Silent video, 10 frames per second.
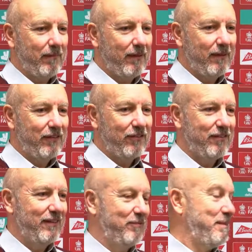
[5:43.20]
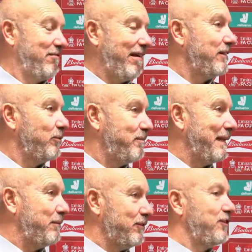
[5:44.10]
It's been great that we've been
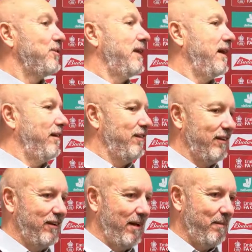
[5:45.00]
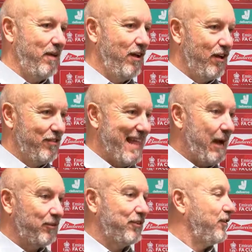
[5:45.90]
able to do that. And now
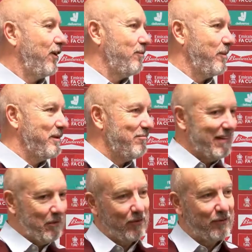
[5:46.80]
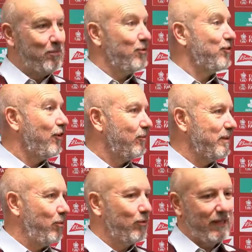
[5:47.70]
is the time when we really wanted to push on. We
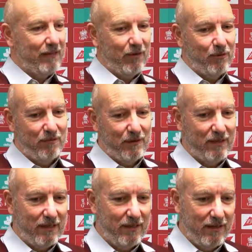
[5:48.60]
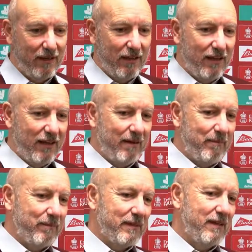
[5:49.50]
brought Dave Oldfield
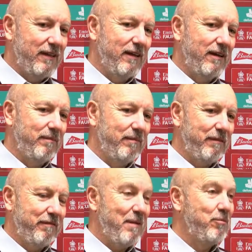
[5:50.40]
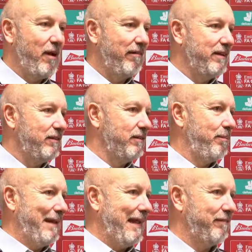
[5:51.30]
in February, and the plan